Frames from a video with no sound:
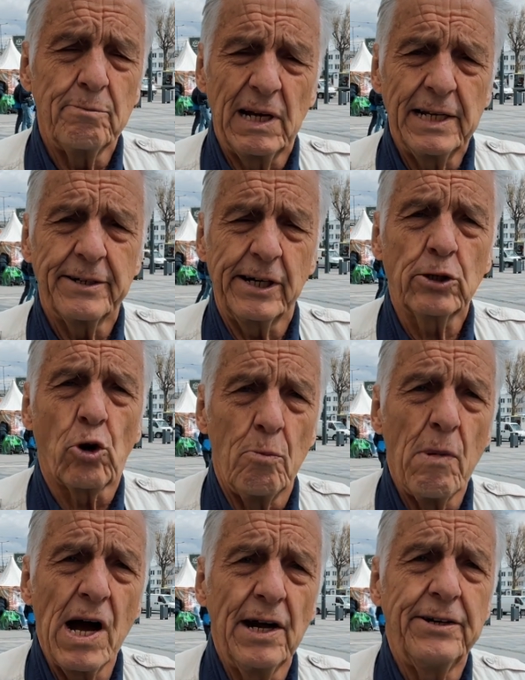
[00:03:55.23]
military
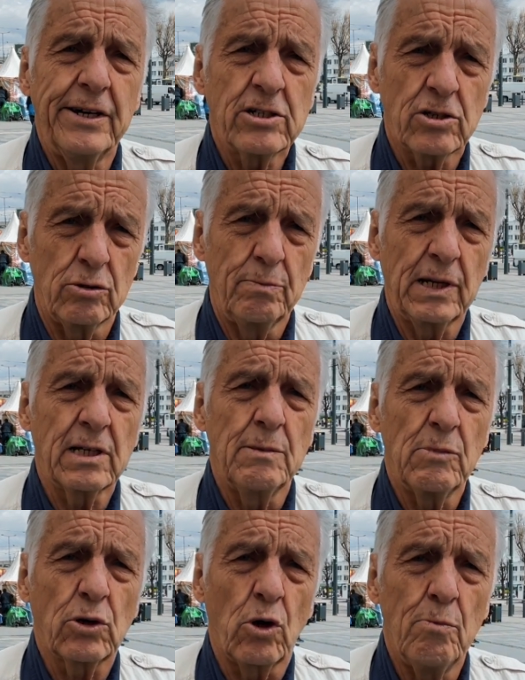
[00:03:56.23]
commanders to become
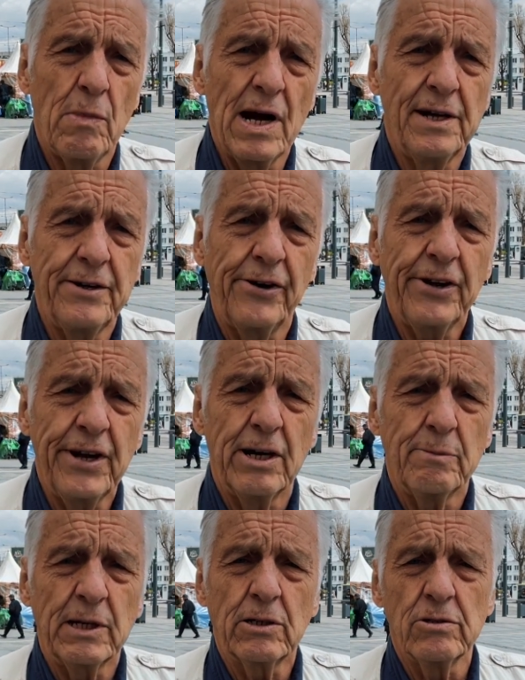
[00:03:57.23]
a commander here,
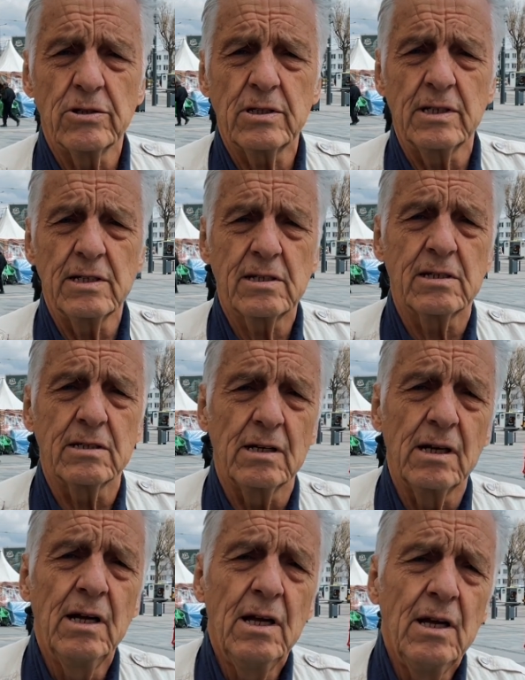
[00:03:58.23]
because this
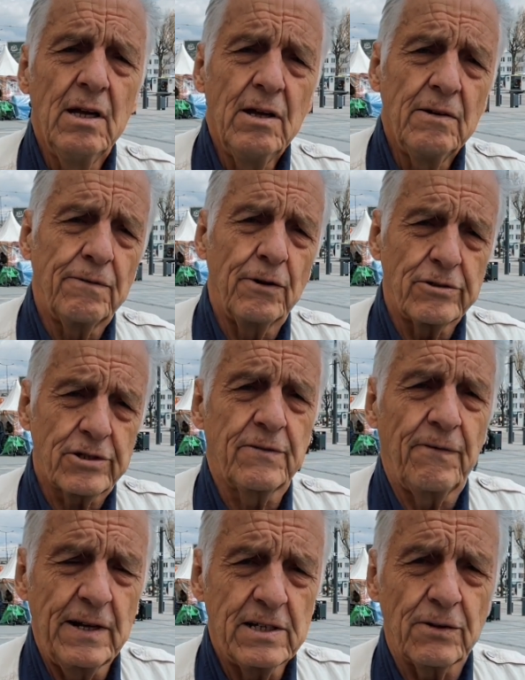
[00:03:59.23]
first
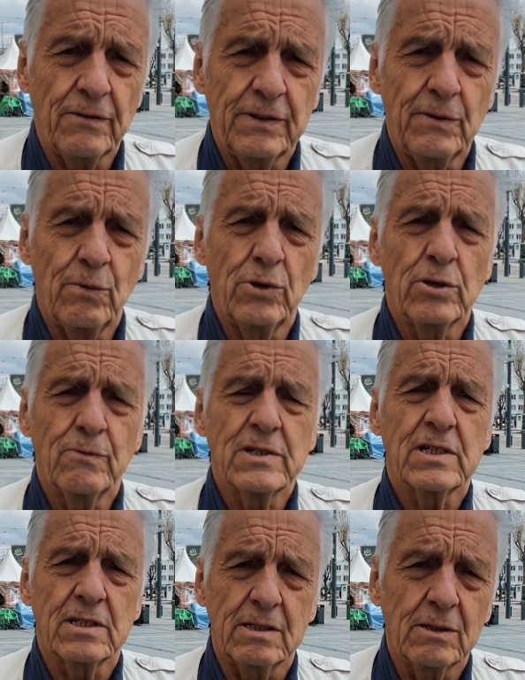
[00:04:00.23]
phase of the war
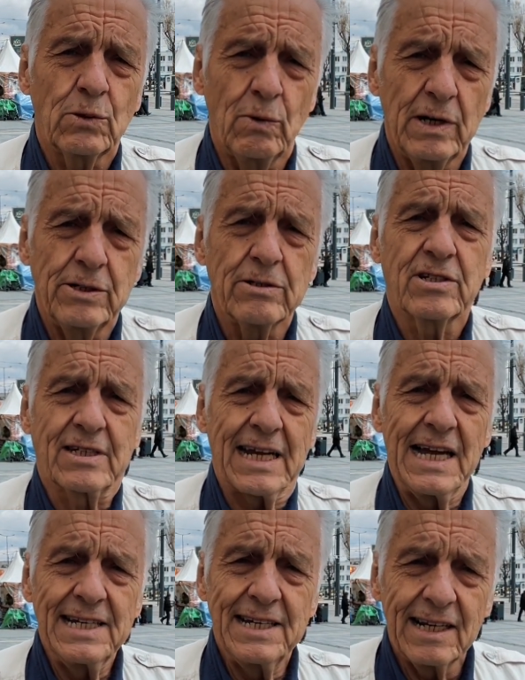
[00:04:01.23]
was quite a
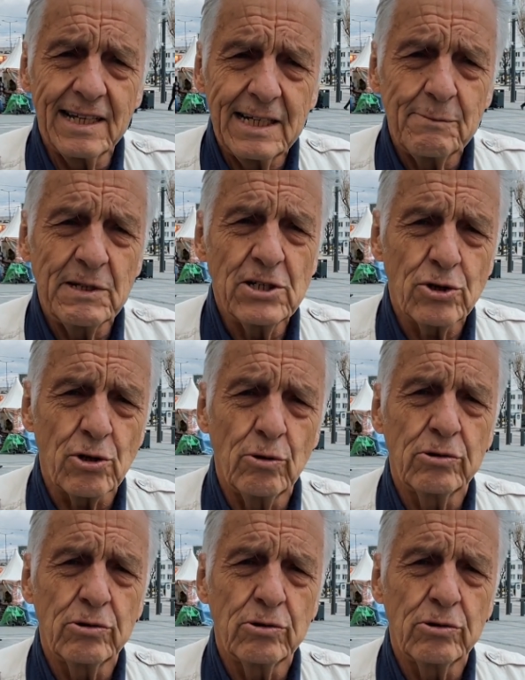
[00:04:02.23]
scandal. I mean, showed